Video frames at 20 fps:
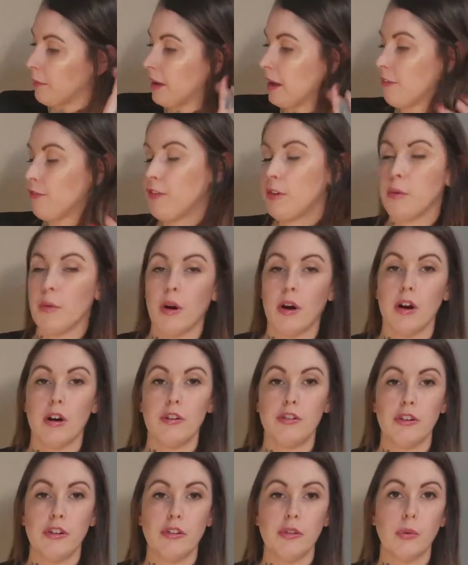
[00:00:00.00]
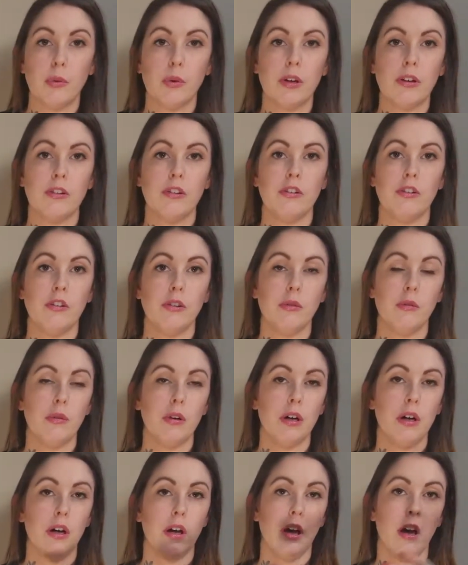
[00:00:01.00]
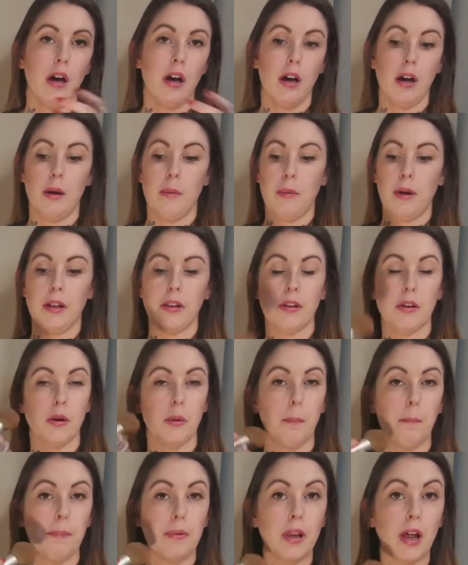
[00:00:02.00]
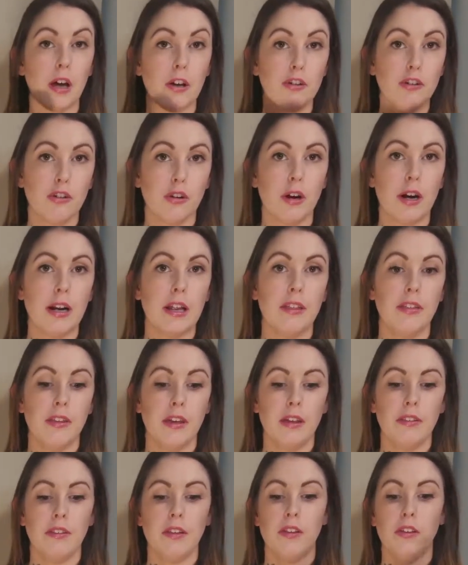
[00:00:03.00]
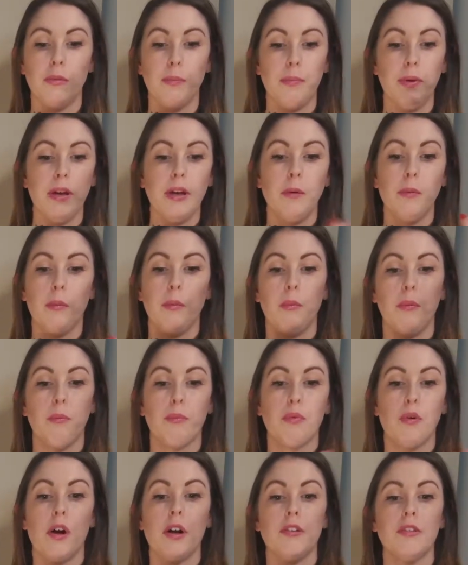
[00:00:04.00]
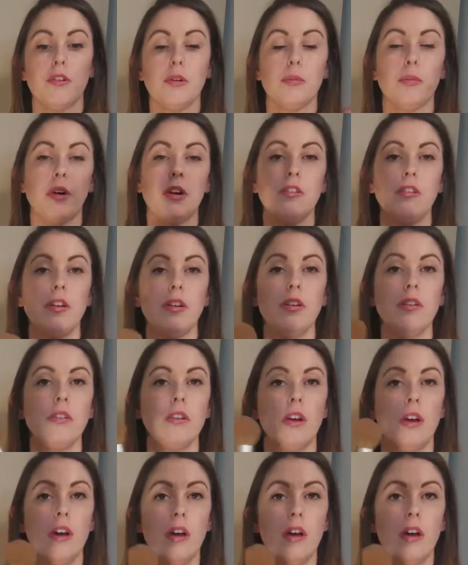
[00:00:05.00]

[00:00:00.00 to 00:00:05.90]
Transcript: if you are just going to do a little blush or anything, these big bronzer brushes,